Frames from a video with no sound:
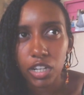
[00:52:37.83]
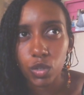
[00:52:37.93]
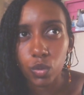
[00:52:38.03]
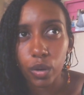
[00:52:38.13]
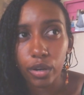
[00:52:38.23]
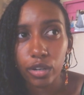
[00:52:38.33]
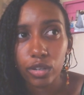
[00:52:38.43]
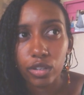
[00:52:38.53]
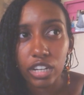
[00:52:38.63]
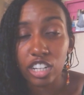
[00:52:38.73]
who
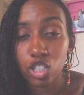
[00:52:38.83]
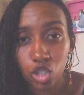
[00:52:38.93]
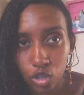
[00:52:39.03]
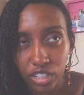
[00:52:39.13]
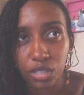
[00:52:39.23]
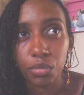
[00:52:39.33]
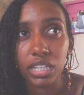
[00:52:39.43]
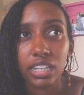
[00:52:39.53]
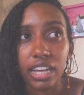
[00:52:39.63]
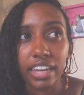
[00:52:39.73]
will instruct me